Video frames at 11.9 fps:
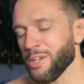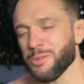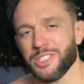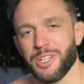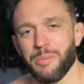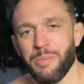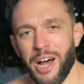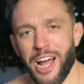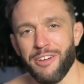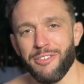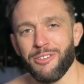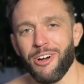he was going to buy
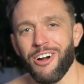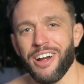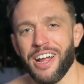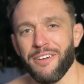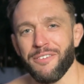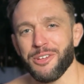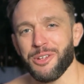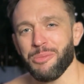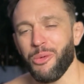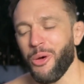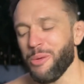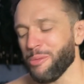a Ferrari after the
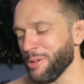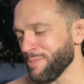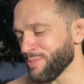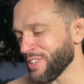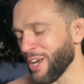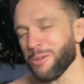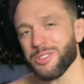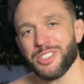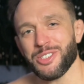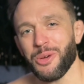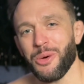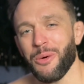deployment. That was his
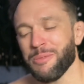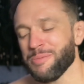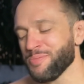goal.